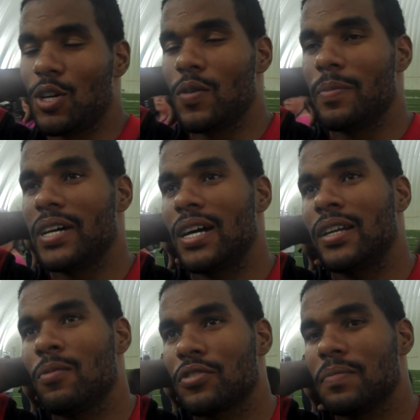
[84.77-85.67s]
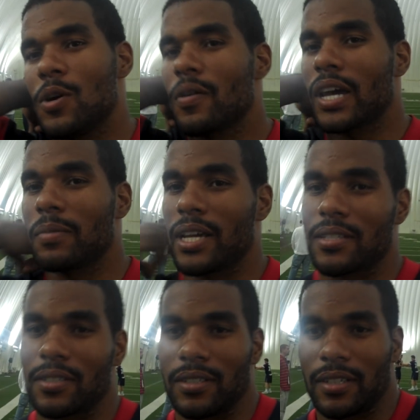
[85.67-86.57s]
You know what, man? They went to a bowl game
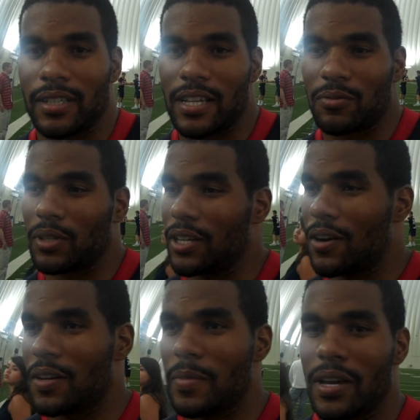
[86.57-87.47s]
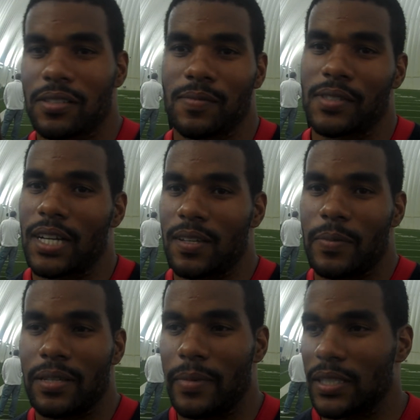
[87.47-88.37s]
last year, and that's really all that matters.
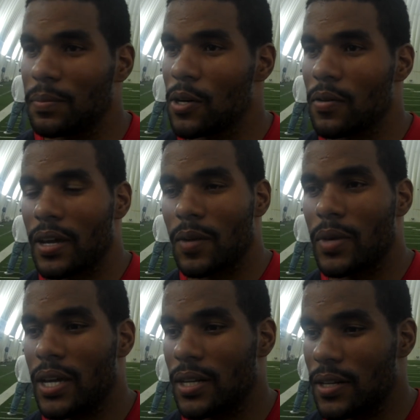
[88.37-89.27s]
Sometimes make the bowl game, man.